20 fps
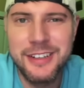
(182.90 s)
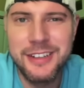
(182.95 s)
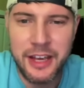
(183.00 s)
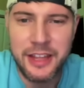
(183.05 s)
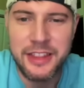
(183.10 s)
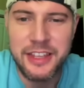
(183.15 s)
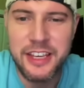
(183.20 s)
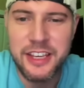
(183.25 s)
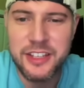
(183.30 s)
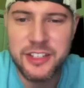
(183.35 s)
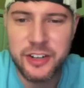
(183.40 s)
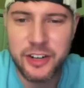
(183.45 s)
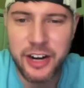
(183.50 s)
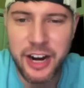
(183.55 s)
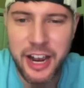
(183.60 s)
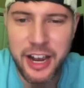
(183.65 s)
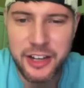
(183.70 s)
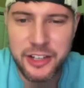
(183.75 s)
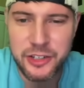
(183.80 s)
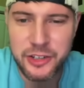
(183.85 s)
And these are
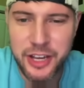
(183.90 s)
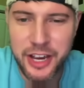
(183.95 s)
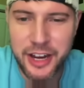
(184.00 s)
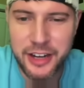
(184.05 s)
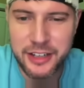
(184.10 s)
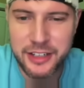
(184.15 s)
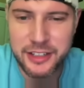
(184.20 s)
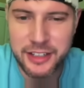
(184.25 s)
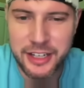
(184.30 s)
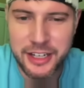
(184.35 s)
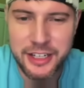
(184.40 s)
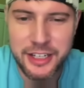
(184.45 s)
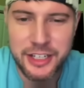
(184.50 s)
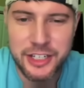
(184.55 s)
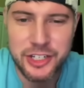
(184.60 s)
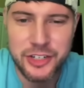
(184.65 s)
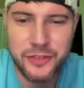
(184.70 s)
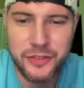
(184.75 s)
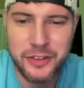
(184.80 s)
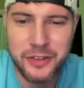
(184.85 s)
how you calculate
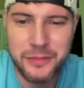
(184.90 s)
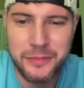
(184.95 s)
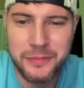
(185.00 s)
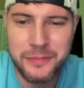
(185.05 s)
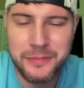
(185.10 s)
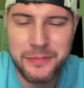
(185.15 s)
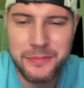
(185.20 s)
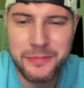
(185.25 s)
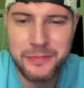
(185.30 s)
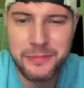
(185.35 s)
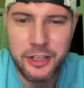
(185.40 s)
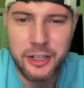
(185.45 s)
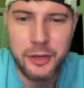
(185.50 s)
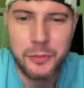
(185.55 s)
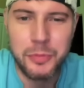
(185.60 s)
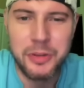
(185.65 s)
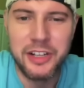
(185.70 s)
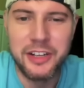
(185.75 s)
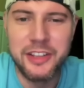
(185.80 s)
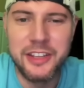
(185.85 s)
each of them. You can
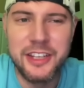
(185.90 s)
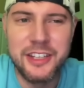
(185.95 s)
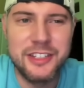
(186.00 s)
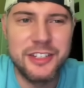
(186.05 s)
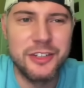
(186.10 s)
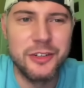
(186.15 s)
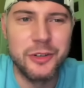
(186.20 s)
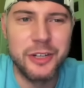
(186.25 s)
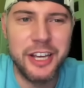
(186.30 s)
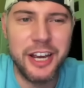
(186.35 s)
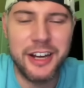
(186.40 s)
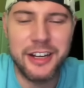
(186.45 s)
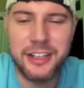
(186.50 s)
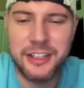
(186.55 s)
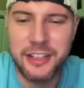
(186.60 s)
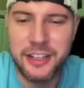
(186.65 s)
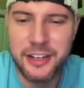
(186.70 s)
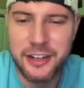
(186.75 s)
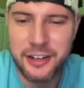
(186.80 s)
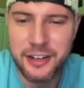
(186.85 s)
plug this into a
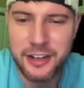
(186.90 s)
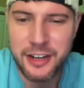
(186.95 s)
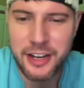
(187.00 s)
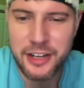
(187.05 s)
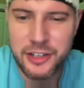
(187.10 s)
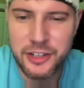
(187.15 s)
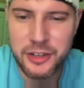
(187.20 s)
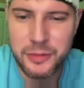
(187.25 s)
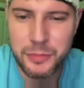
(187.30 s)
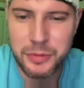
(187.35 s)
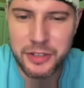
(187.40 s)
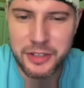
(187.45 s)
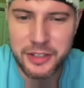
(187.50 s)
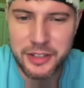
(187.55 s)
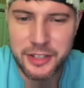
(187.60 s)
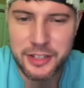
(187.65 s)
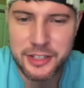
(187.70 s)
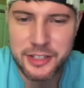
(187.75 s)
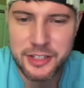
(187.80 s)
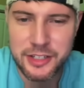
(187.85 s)
calculator and you can plug
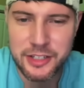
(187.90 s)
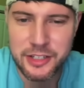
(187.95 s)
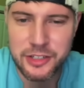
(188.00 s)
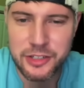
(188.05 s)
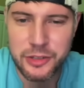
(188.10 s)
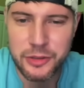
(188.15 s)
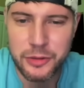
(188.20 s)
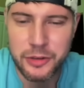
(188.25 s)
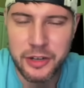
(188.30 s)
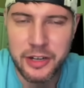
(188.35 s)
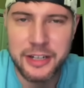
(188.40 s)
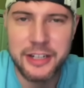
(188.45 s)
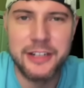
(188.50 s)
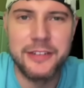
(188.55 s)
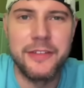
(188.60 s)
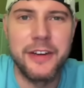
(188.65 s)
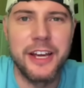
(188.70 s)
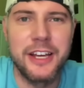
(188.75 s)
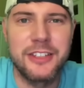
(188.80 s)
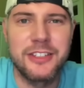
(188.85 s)
this into an
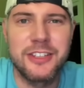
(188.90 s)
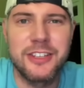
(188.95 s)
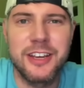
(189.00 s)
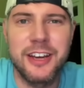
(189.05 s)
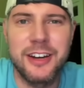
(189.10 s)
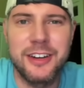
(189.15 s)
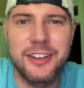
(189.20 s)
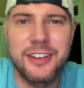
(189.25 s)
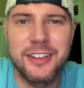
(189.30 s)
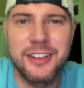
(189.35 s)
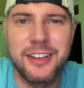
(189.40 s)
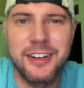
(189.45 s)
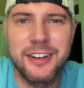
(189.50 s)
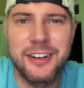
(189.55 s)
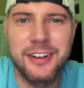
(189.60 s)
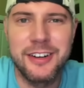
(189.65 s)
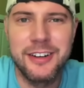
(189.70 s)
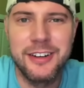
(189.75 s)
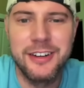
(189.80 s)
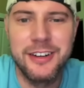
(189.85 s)
advanced
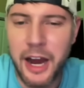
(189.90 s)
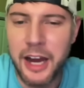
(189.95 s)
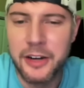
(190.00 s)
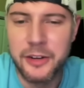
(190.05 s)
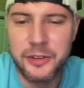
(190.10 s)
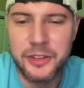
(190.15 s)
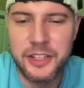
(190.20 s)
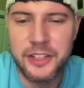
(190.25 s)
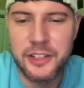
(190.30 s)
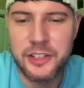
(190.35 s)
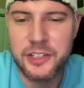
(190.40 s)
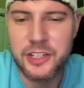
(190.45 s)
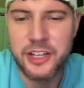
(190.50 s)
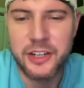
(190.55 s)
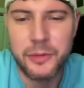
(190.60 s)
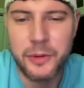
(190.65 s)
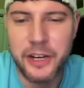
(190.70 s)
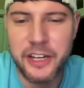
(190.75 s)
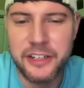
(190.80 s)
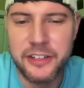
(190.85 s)
calculator. I don't think there's any
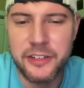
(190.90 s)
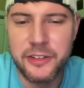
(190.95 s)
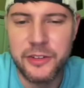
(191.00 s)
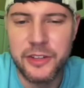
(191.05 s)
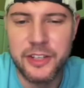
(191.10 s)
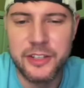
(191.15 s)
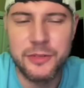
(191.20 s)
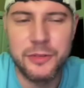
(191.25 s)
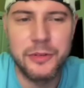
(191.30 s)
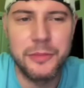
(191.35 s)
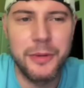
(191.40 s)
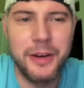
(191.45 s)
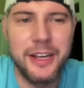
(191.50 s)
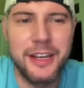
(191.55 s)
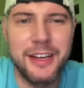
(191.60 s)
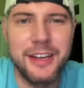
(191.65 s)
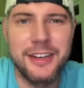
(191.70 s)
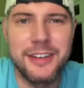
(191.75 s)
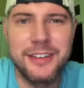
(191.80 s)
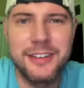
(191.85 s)
way to do this one by
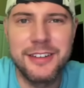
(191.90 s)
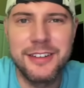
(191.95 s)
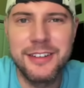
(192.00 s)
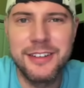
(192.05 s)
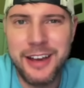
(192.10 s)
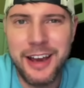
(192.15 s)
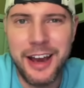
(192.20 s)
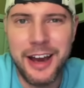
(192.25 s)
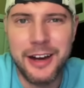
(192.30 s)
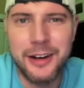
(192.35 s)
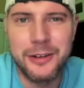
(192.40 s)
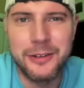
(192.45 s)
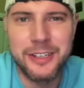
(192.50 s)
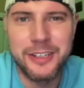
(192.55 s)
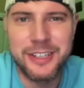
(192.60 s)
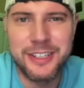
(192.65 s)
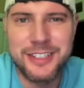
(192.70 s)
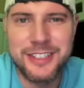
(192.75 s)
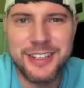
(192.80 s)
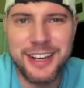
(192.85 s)
hand. How
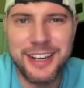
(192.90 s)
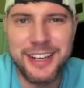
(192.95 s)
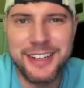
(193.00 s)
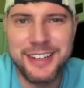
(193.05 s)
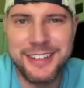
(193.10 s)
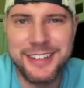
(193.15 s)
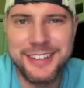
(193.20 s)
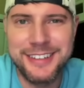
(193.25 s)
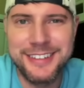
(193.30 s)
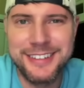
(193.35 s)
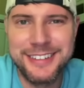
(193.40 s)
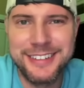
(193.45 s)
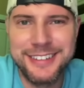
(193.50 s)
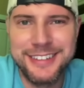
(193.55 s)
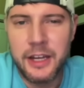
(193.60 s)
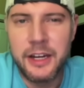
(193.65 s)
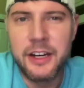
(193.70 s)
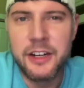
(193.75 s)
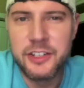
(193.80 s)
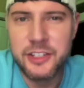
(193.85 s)
exciting.
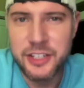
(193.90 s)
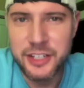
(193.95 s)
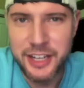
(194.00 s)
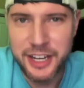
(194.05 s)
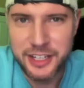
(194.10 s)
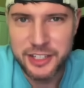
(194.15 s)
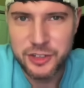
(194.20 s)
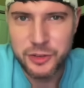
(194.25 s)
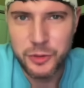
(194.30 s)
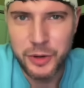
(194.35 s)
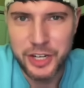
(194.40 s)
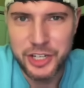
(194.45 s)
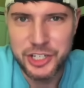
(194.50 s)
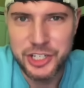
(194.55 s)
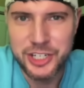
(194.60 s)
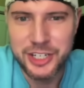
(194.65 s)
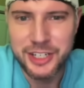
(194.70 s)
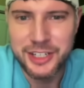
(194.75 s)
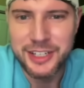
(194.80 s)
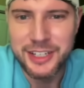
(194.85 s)
And here's the next
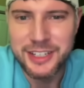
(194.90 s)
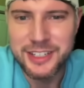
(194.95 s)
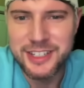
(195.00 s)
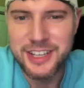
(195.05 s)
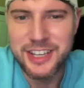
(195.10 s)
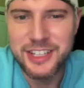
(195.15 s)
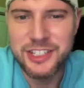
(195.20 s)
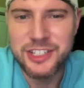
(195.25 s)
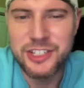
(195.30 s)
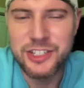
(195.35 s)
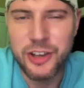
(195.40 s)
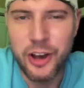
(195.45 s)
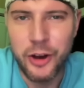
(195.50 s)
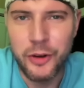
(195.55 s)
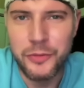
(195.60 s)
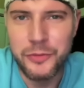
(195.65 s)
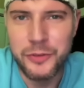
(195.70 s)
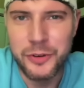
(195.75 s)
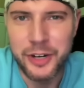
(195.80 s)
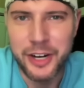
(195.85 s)
question it says
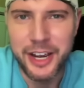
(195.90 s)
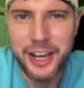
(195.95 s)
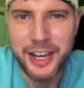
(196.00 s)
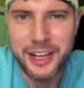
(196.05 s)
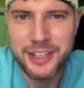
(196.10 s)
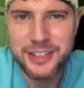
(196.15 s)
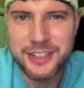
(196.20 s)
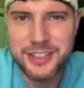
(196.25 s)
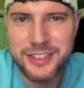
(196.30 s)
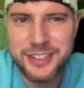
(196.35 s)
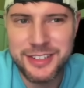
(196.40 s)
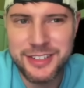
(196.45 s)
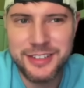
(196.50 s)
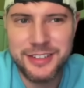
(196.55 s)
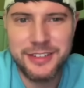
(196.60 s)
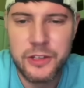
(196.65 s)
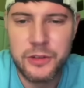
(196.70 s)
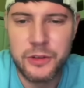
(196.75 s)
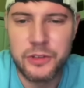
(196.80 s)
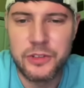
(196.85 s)
solve for x.
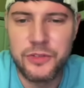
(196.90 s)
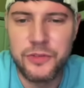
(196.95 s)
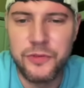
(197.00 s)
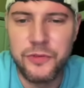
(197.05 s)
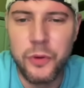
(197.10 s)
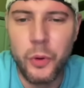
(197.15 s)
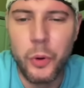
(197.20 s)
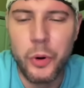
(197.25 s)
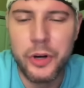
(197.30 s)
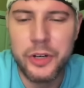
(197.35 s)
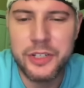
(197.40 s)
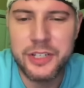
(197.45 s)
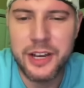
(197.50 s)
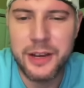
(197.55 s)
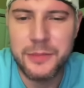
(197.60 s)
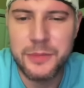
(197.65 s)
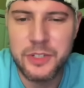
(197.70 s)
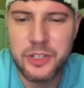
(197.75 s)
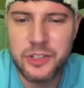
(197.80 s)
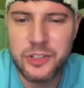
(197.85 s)
So it's 4
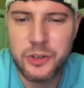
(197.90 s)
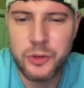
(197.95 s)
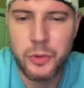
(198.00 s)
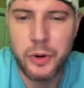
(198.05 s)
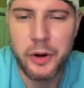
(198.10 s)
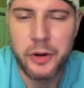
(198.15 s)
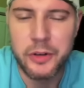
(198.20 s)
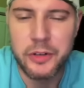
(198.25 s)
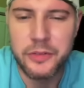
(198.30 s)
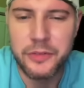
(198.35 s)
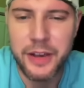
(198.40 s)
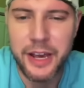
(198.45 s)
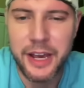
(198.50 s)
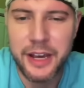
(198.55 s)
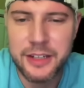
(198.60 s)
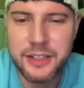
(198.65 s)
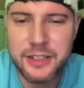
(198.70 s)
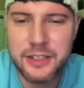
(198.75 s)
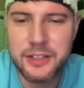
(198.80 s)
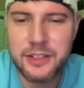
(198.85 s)
times the square root of
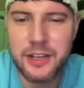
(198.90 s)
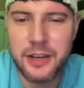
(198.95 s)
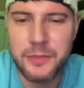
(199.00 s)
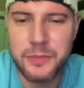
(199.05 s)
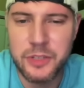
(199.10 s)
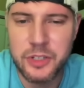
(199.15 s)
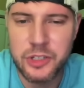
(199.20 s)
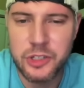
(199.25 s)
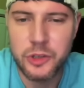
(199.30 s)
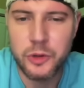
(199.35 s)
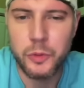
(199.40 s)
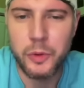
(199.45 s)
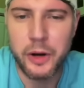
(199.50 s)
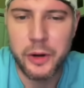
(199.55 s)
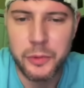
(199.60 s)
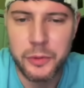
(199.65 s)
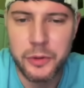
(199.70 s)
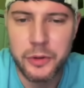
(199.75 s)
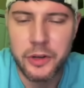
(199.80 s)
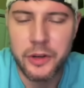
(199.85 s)
x times the square
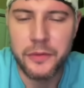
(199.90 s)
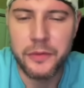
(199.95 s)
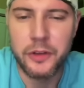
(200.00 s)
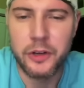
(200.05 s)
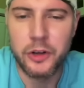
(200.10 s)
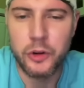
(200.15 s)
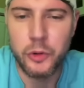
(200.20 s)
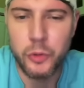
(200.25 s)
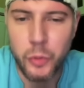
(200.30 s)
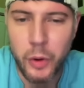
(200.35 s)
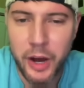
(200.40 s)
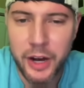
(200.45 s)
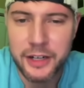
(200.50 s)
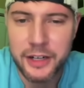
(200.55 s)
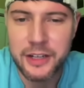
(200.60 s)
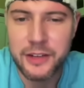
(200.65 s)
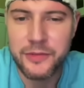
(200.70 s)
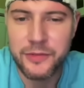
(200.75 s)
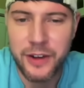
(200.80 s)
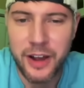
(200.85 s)
root of the
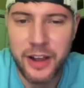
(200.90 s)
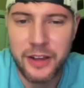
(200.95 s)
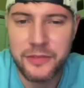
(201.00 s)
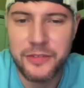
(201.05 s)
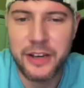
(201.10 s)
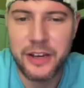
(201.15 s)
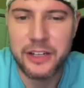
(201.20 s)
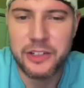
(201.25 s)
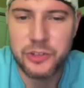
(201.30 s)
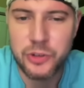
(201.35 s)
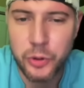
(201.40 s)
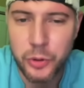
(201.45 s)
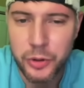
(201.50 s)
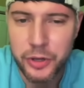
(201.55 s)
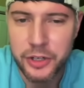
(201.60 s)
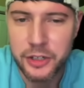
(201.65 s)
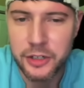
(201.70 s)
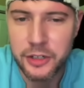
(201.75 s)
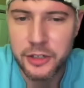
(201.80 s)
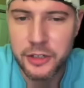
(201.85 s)
quantity 5
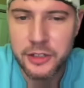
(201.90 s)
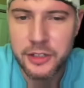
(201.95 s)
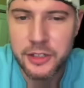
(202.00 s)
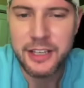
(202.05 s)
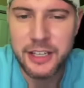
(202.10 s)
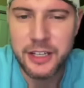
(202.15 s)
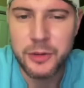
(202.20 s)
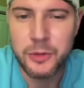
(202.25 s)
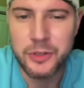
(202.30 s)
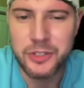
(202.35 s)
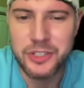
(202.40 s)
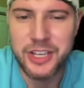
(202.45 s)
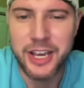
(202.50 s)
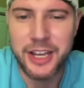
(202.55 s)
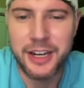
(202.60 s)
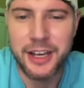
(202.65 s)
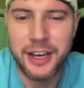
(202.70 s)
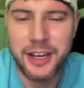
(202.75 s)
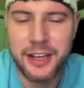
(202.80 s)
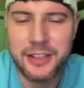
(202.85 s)
factorial equals
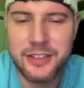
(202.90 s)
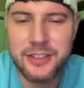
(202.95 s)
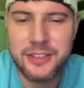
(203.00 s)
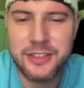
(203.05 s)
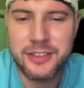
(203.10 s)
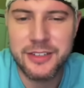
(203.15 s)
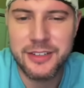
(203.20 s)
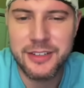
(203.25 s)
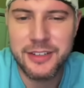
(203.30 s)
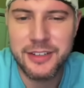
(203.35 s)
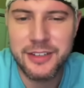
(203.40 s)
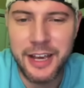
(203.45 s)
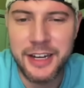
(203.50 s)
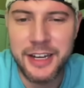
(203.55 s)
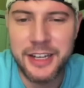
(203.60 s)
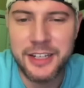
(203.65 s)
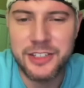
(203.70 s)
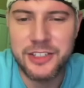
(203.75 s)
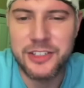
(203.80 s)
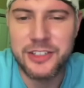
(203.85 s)
8x. And
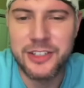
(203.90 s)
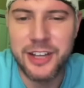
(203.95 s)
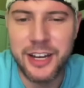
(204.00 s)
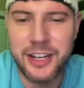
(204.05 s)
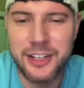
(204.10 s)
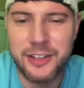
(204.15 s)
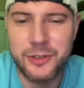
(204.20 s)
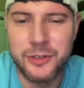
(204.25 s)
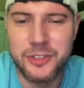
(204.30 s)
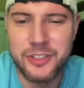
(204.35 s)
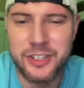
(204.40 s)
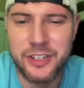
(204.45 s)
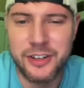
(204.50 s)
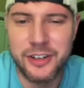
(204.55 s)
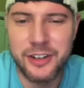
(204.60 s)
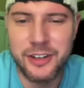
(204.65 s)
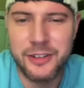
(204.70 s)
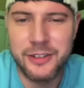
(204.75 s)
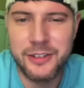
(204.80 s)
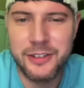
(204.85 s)
x does not equal
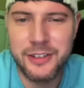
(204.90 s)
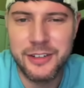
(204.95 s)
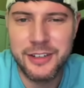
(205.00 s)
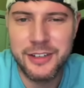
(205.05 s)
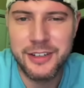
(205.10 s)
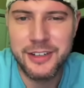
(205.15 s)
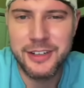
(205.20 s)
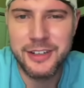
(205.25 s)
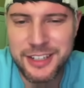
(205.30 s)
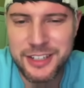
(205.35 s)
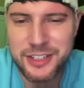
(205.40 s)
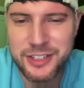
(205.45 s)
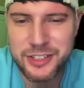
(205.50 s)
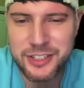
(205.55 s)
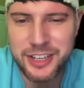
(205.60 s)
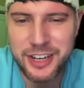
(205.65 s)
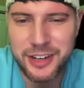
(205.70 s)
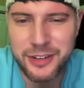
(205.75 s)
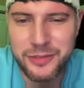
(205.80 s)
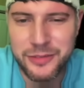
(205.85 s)
0. This looks
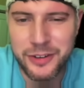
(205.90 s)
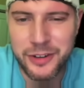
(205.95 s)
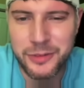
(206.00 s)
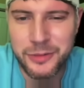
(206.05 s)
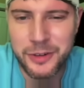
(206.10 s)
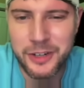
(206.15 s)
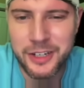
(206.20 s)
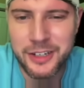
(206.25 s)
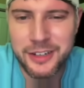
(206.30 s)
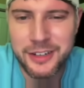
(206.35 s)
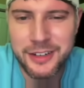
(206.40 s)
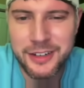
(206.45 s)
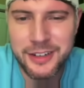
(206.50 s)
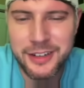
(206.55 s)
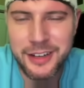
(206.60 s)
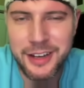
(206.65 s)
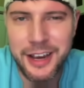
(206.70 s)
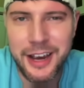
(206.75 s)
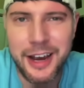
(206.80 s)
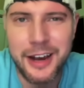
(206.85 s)
like a fun one.
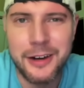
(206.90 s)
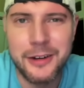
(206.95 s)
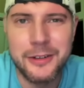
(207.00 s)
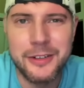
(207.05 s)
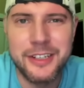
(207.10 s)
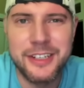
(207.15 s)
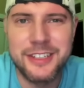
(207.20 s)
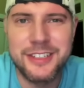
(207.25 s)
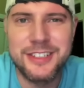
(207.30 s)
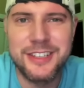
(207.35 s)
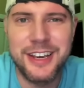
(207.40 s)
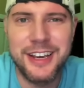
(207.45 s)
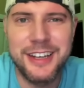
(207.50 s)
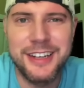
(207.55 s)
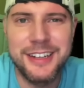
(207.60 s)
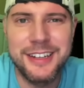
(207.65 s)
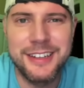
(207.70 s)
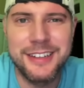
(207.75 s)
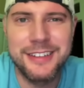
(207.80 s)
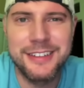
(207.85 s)
How
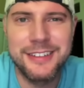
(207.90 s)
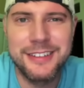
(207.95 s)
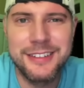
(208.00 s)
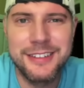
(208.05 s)
exciting.